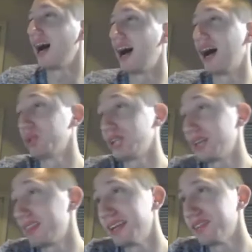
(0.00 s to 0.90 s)
which
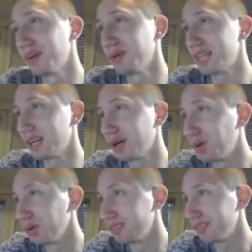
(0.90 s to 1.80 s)
I think is always kind of
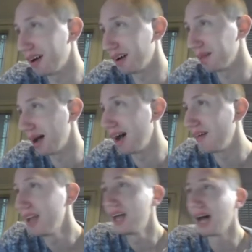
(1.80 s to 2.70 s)
cool to talk about.